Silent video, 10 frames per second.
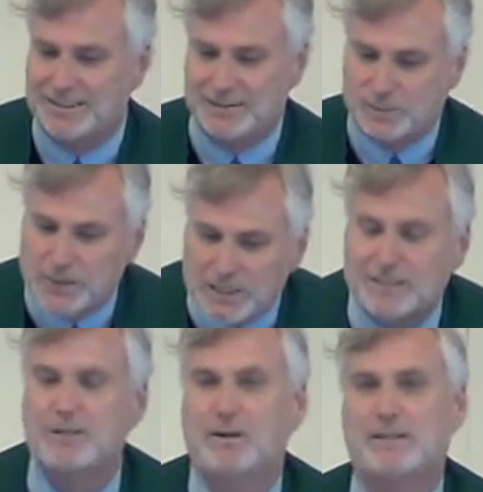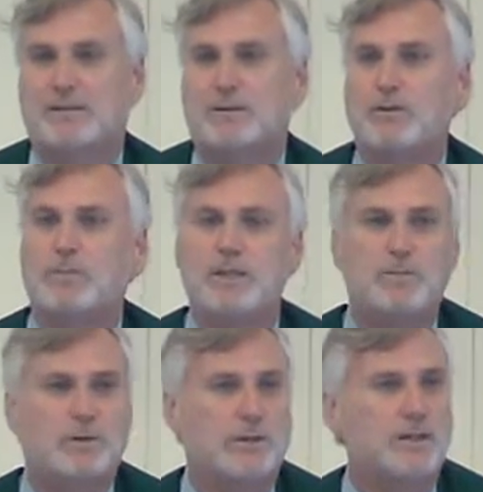speak to us through
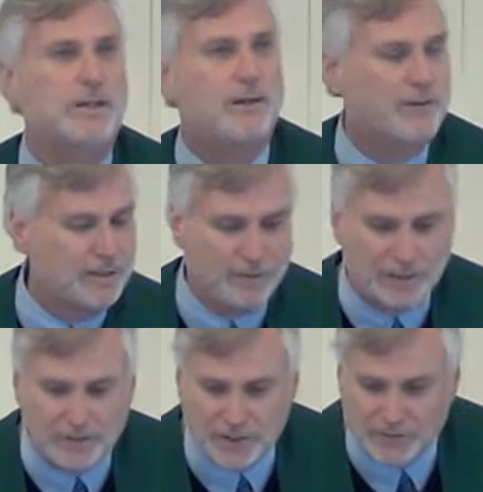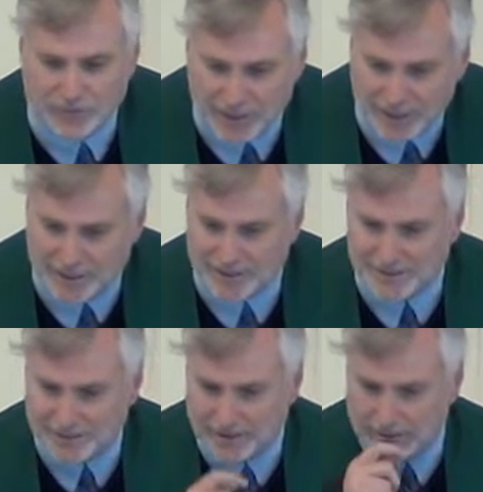people of other living
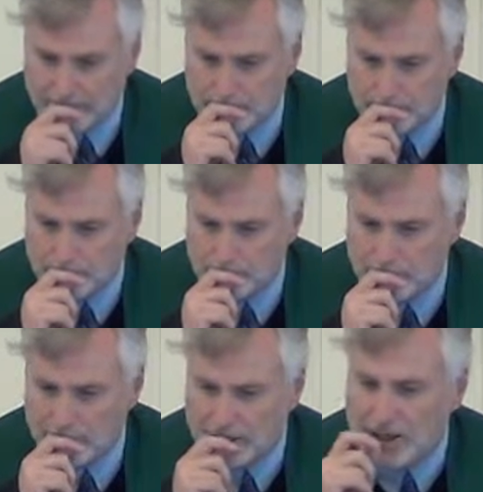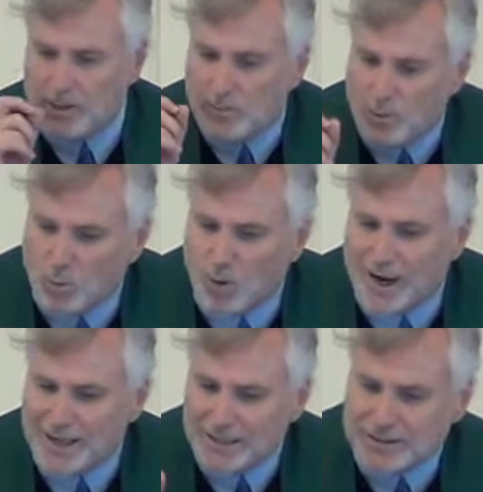faiths. But
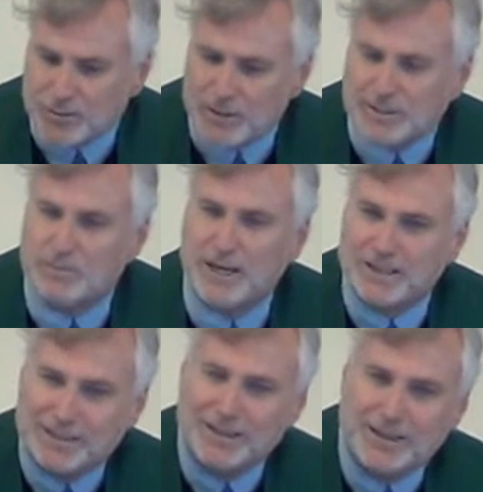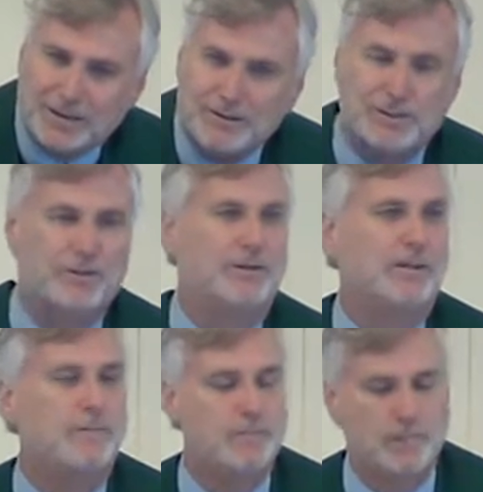why does respecting their
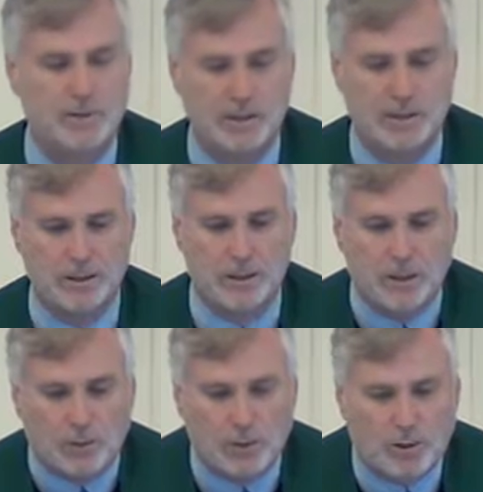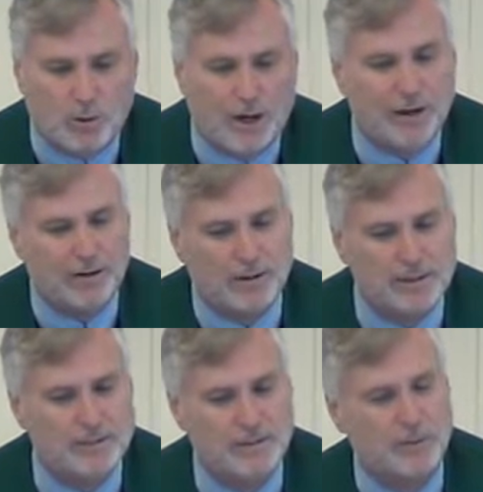journey require
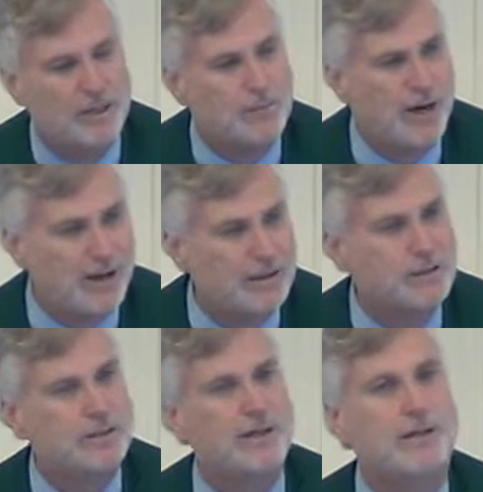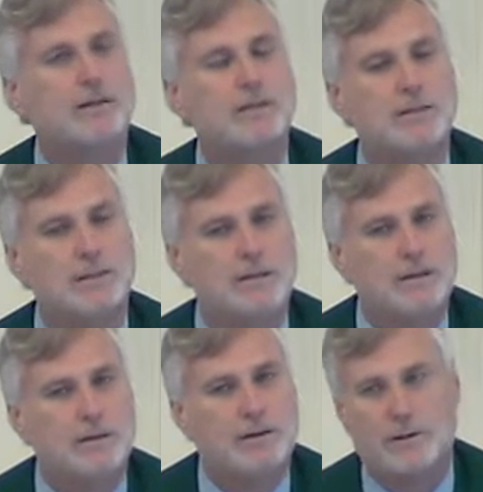us to be apologetic
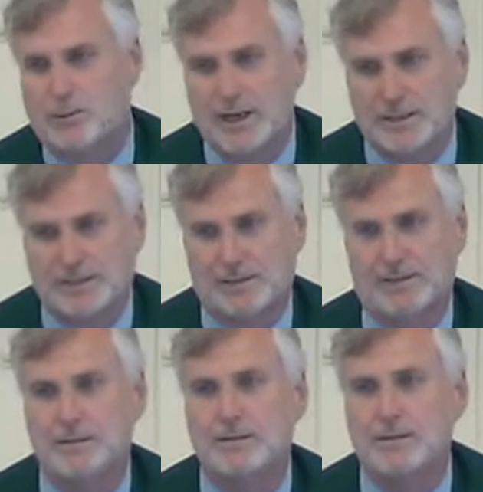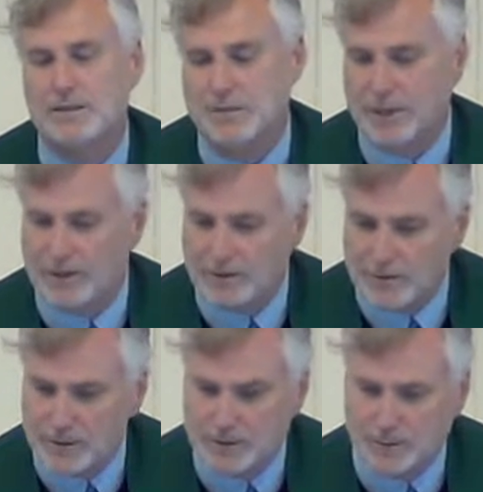or reticent about our
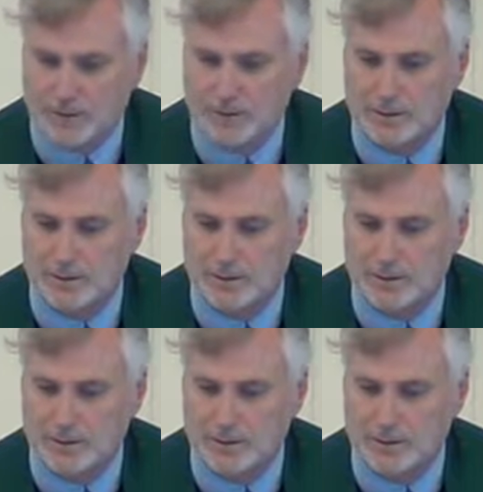own?